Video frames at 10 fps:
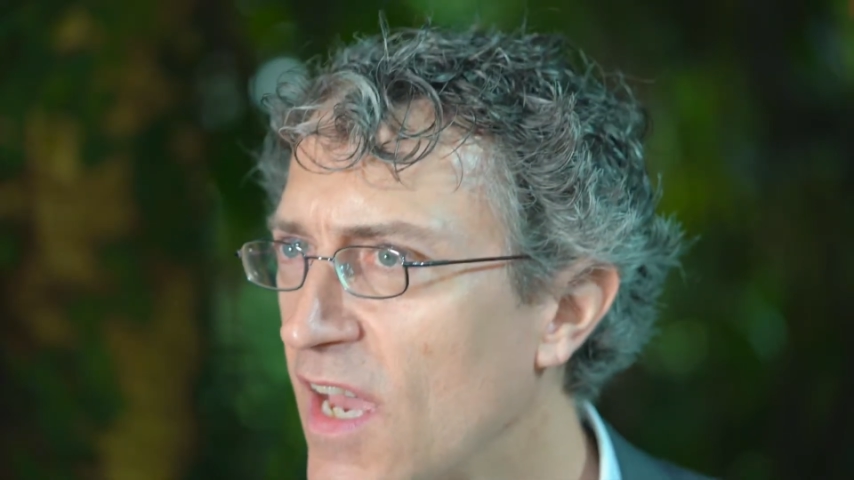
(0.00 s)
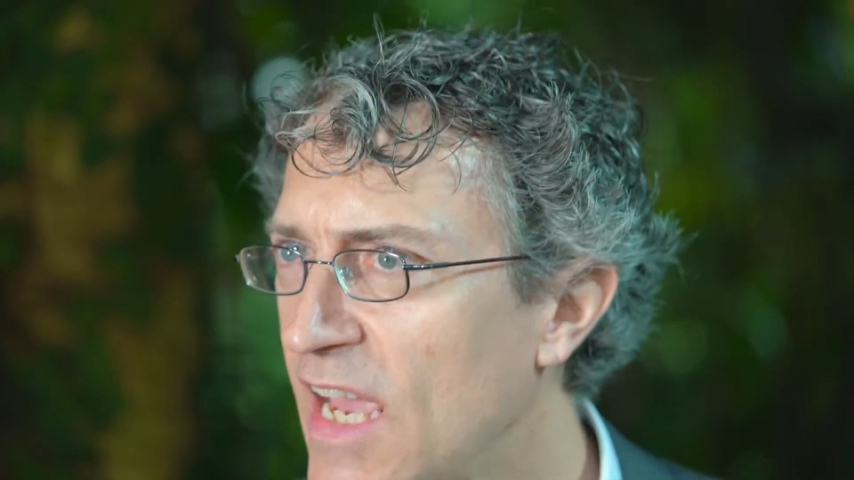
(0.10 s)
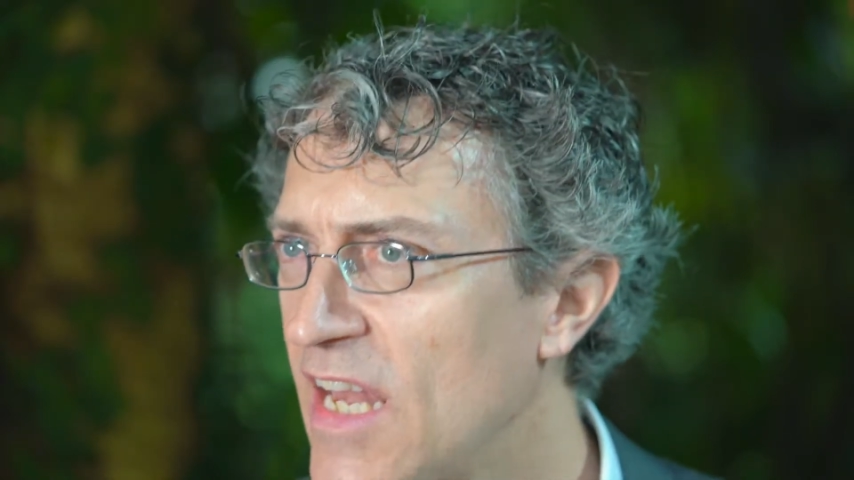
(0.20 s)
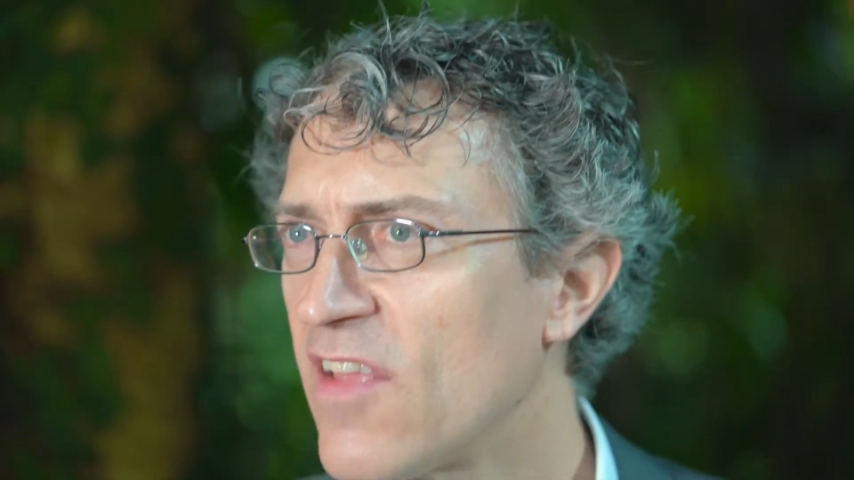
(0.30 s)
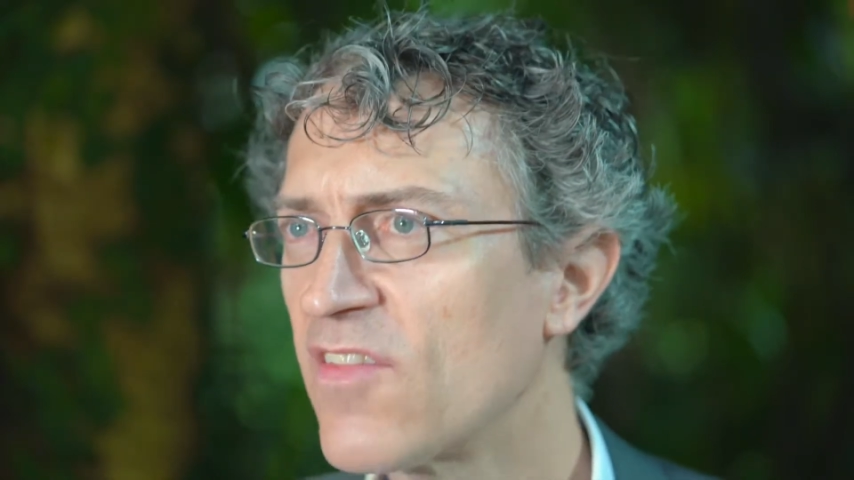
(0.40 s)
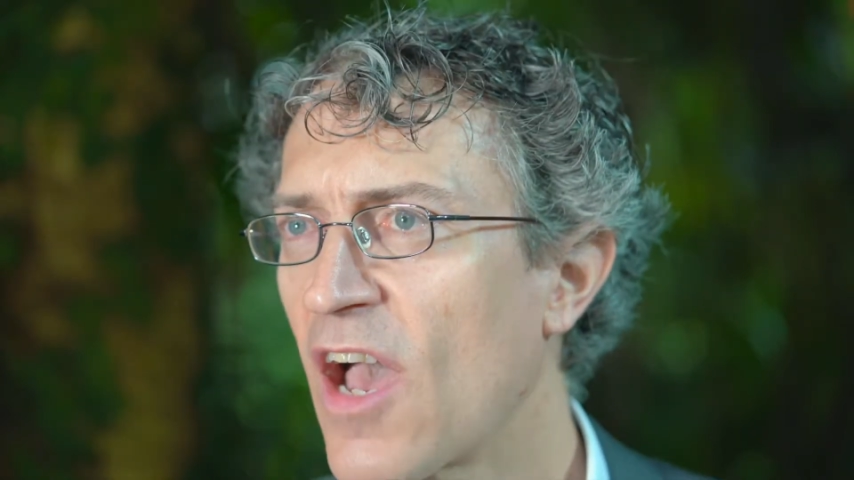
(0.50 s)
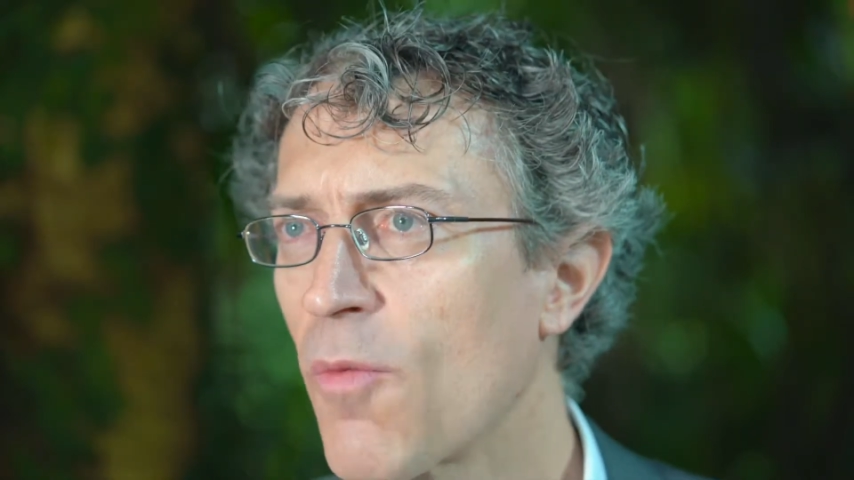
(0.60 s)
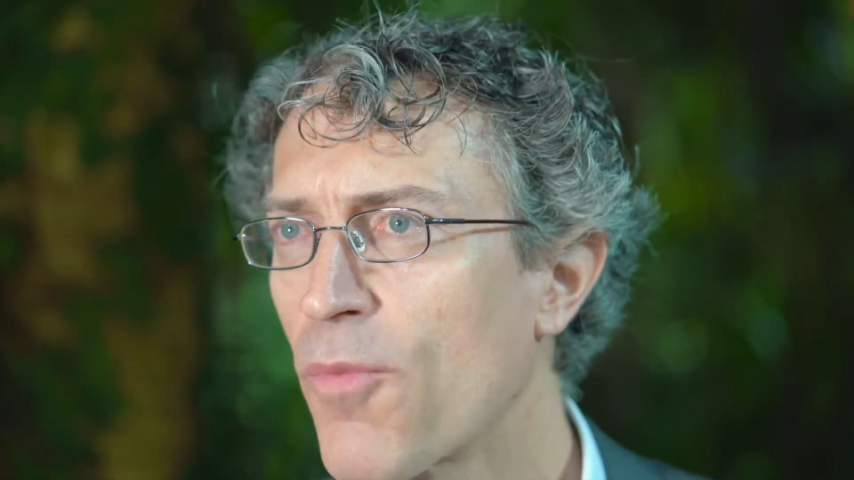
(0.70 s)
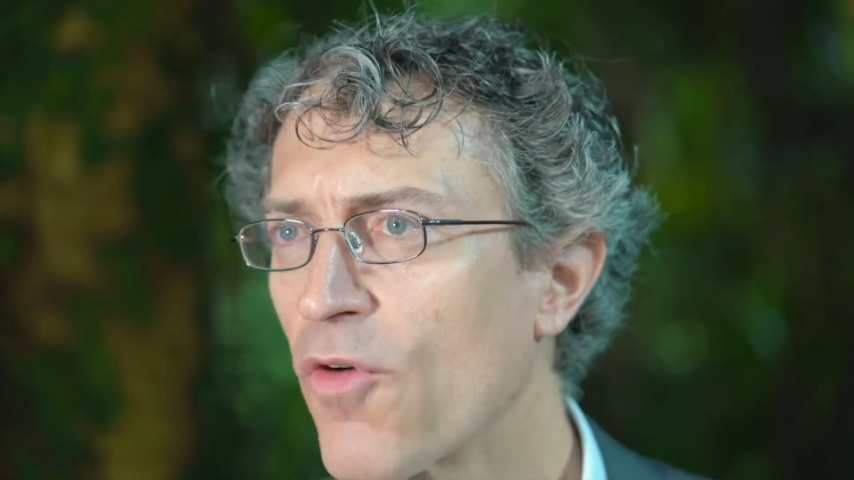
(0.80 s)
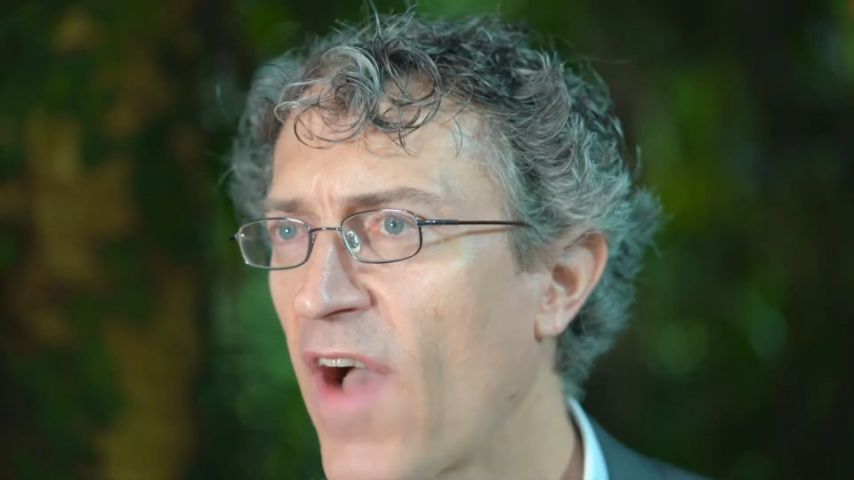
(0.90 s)
It is now
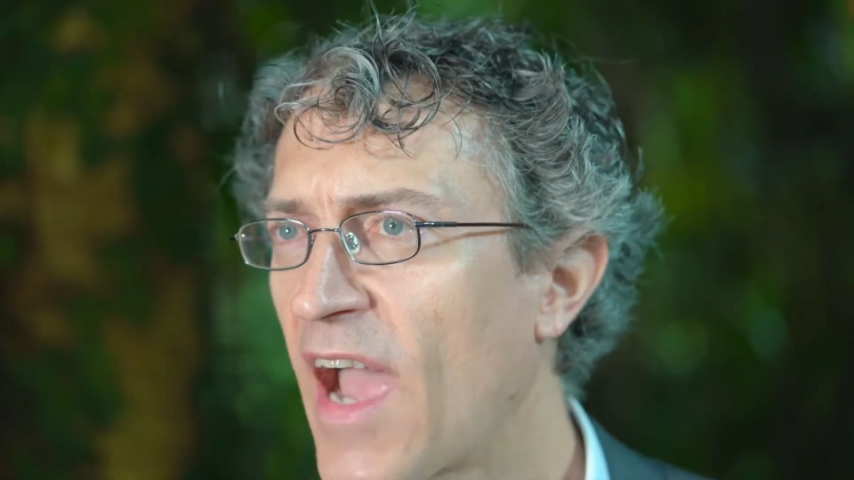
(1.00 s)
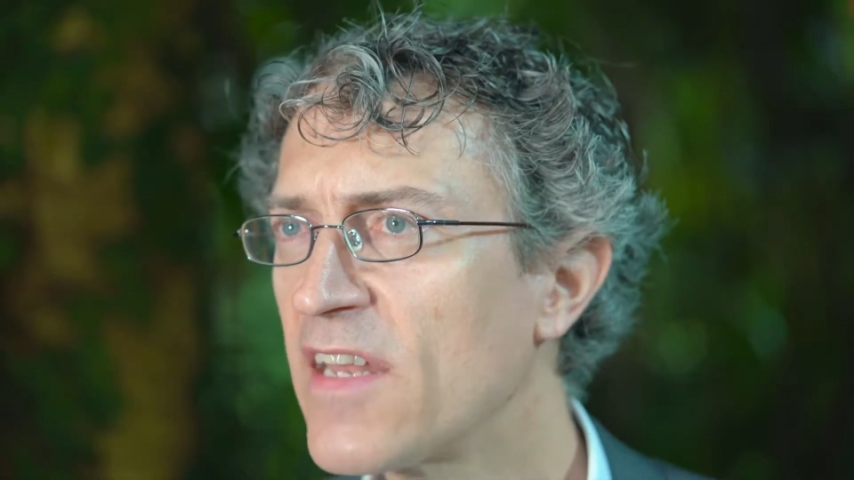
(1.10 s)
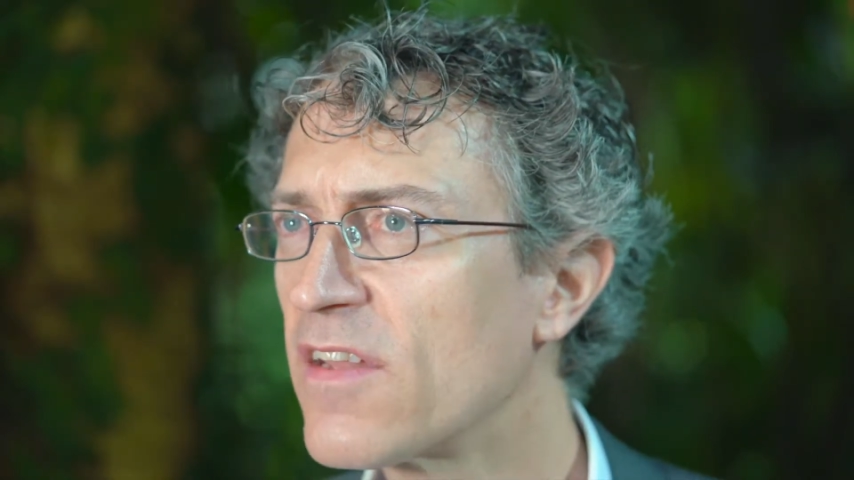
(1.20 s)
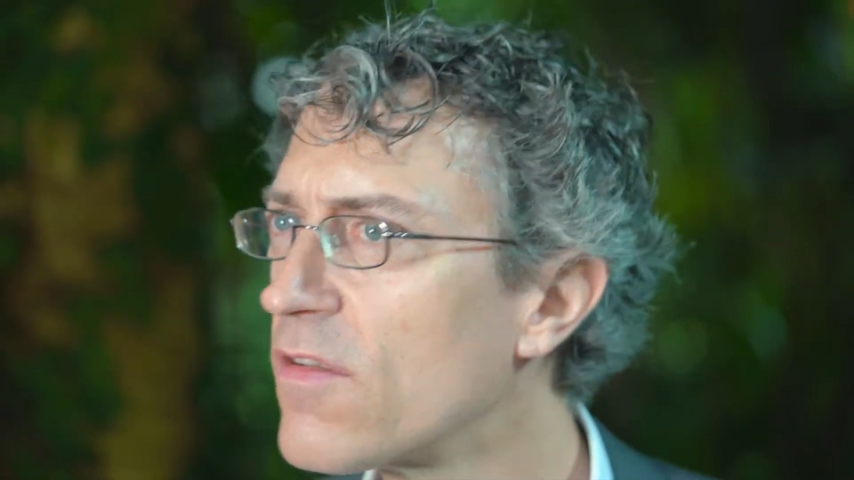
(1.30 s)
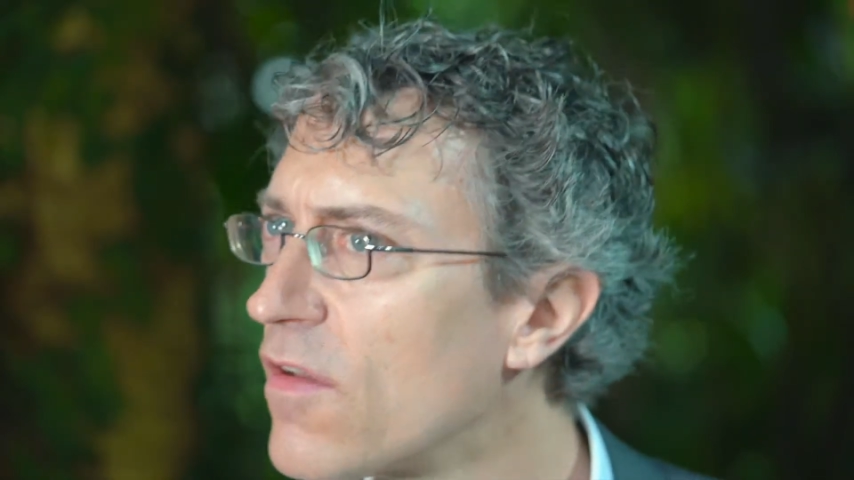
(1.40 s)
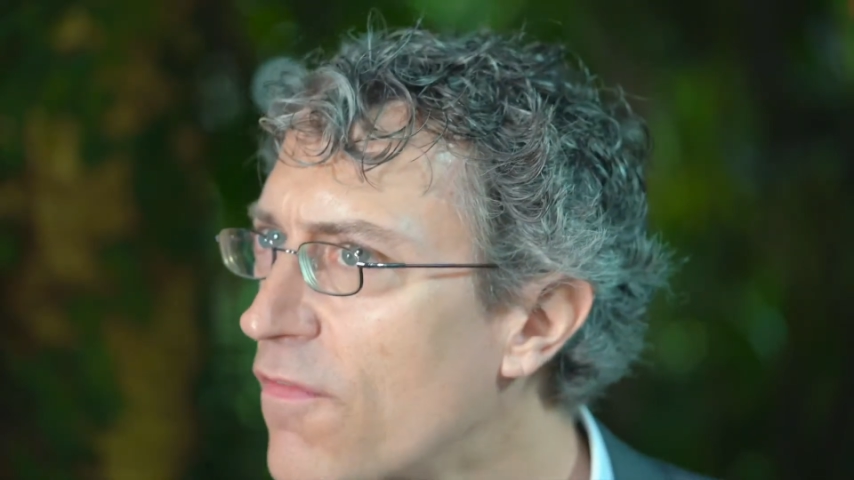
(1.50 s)
provided